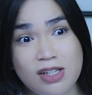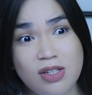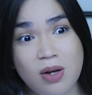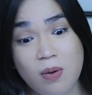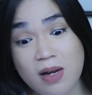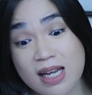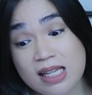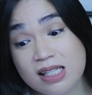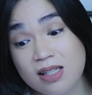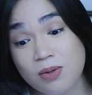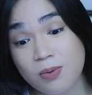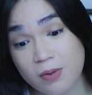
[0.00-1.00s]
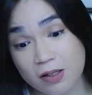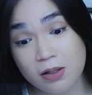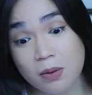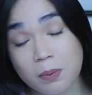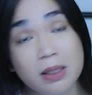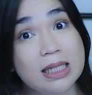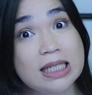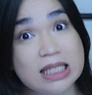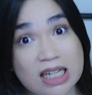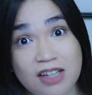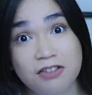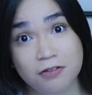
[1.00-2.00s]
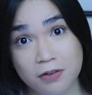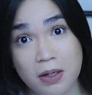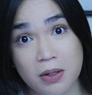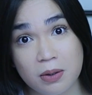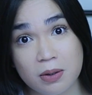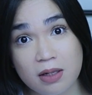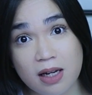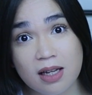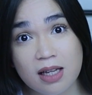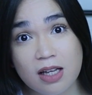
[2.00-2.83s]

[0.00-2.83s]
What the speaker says: So it's a really, really tough road.